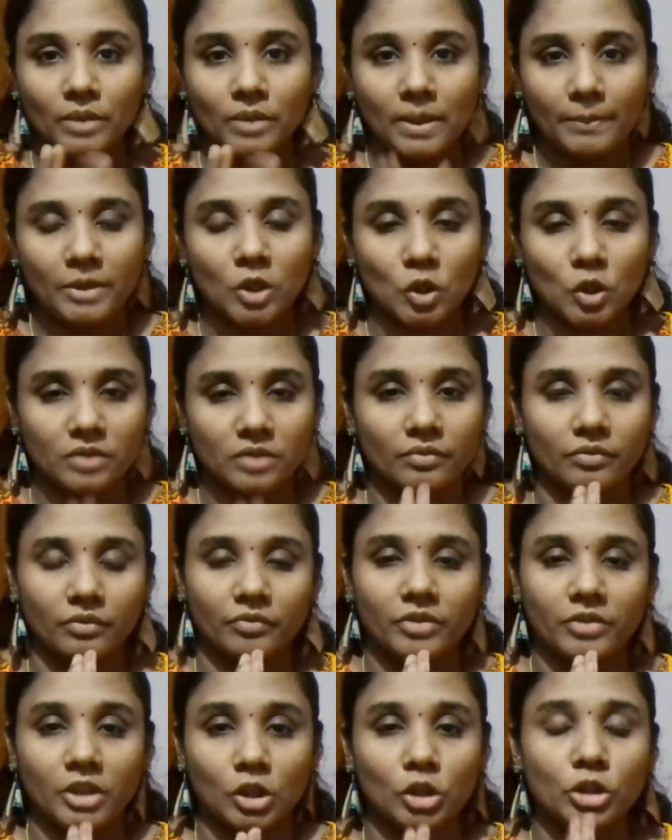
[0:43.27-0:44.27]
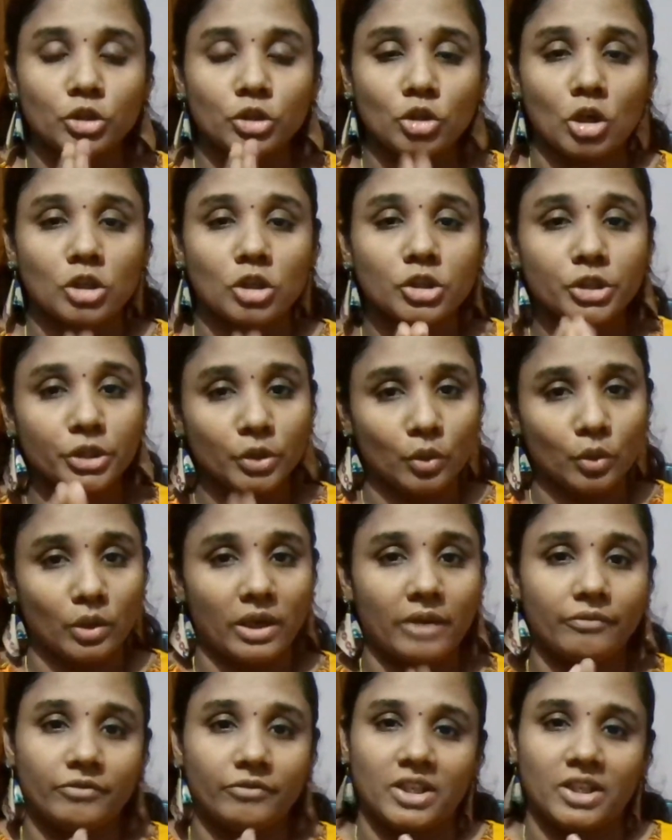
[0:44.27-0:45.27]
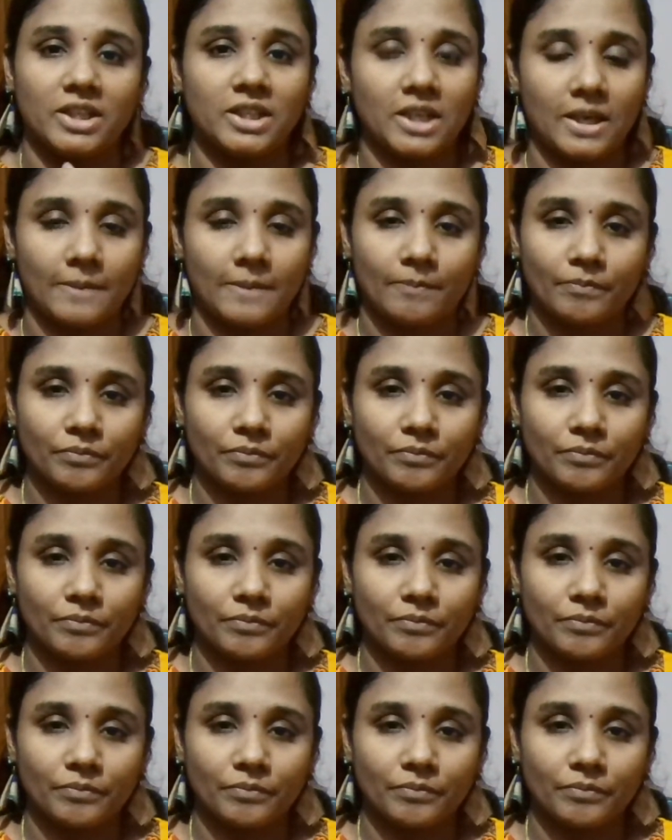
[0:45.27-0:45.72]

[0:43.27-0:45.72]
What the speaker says: because we are going to talk to you every day.